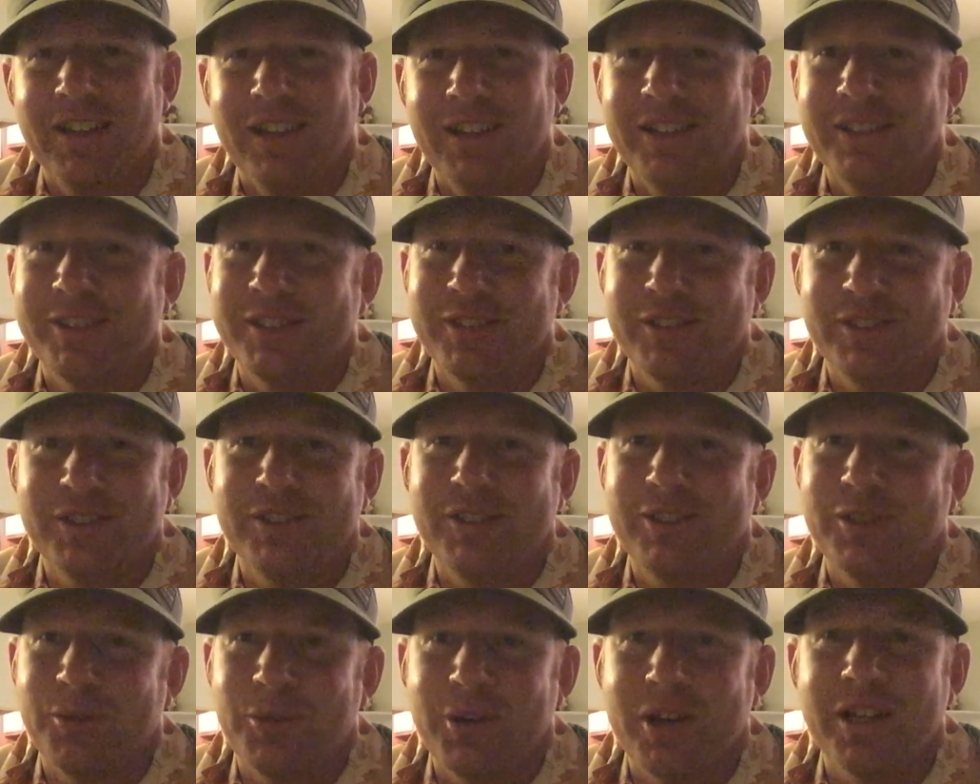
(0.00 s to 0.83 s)
it's
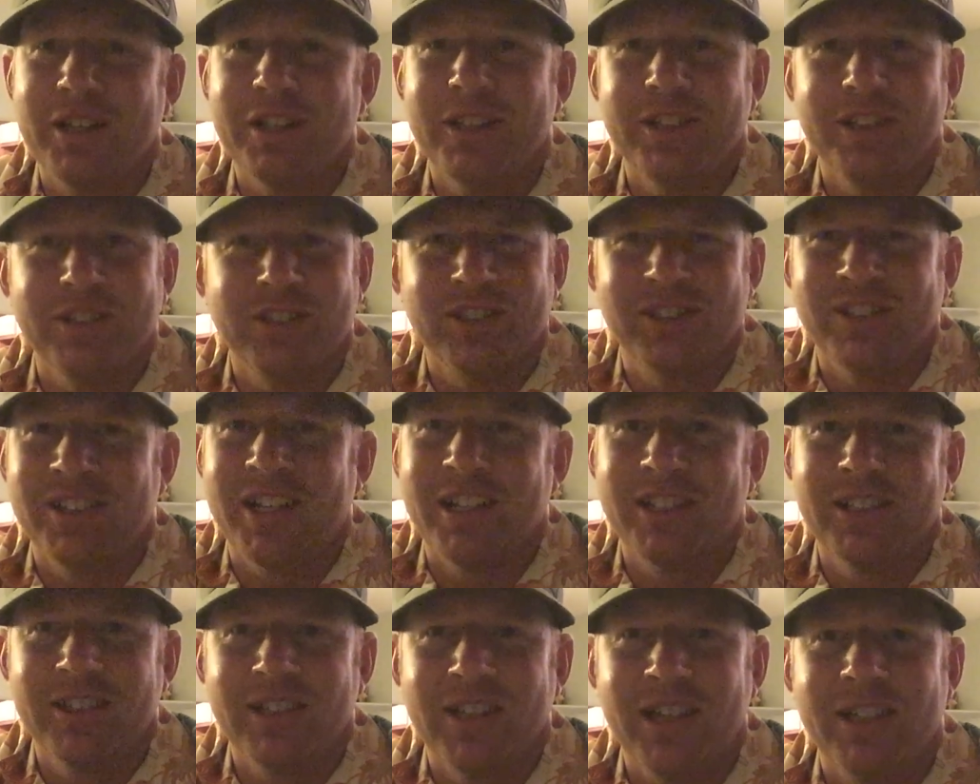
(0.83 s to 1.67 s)
the way it is. It's
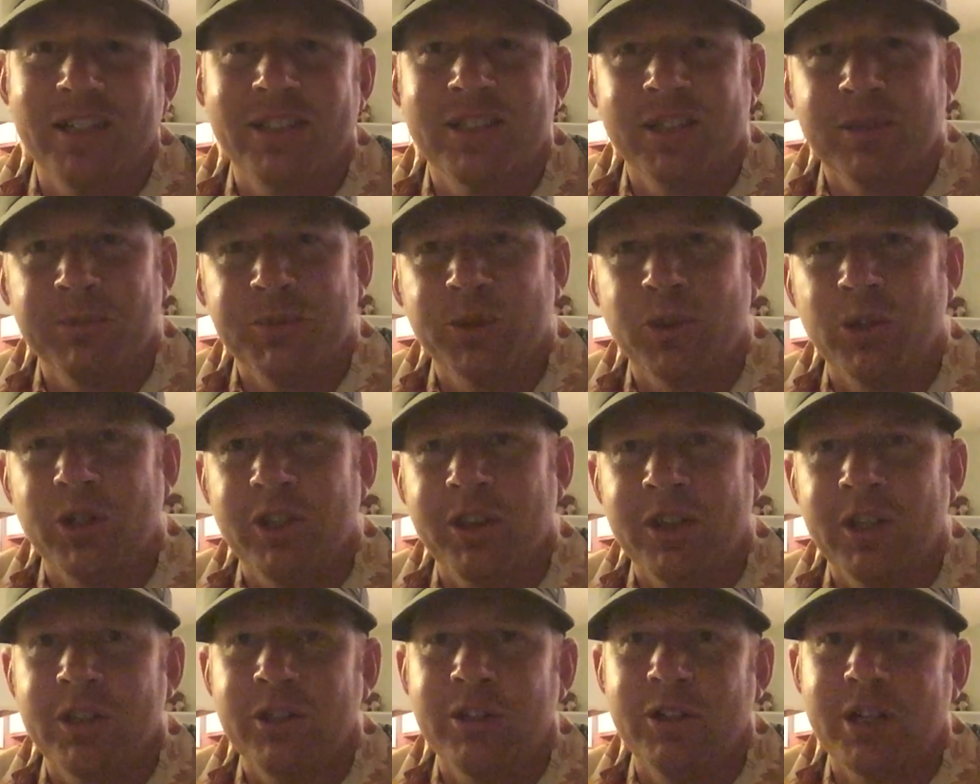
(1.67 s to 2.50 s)
not like some sort
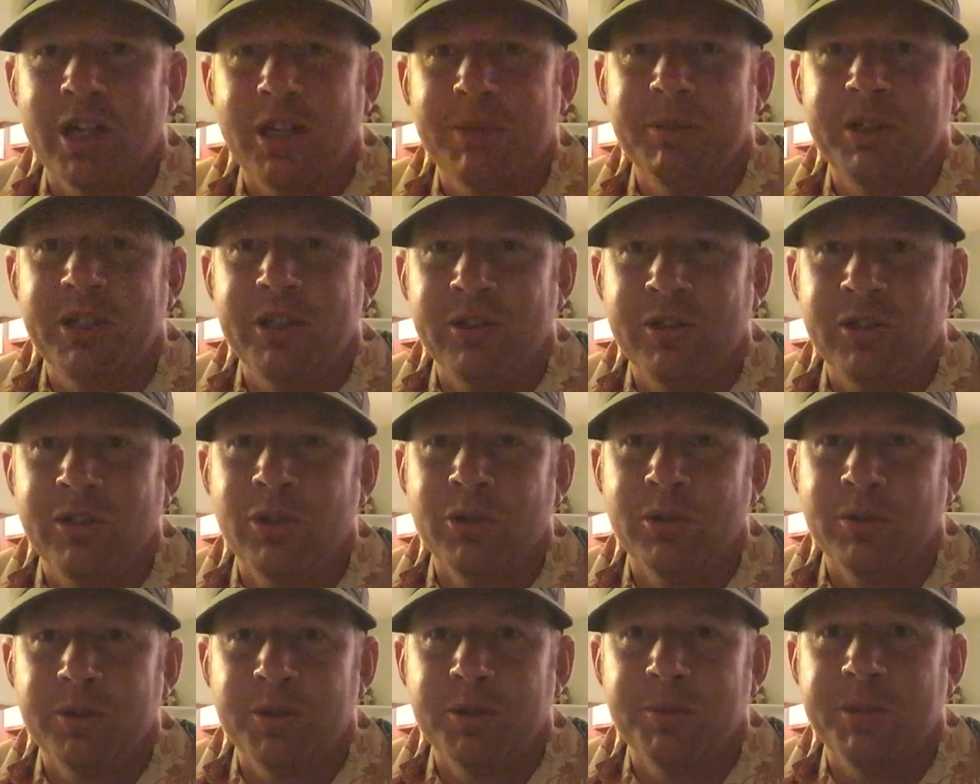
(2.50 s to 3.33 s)
of thing you got to be
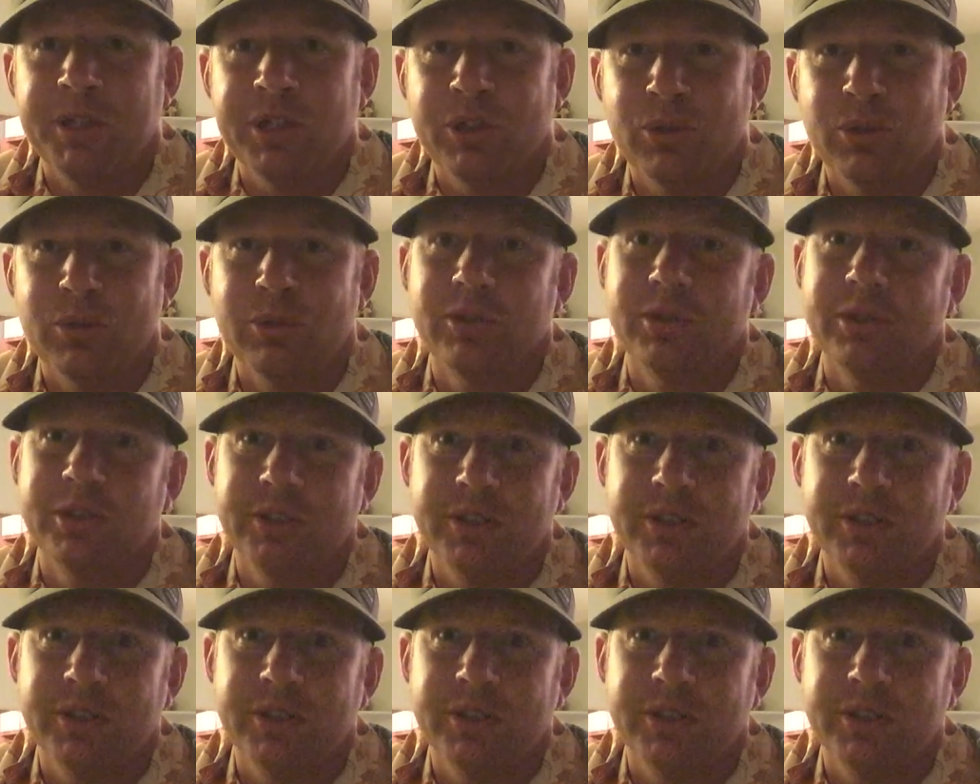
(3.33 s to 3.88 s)
doing to be cool.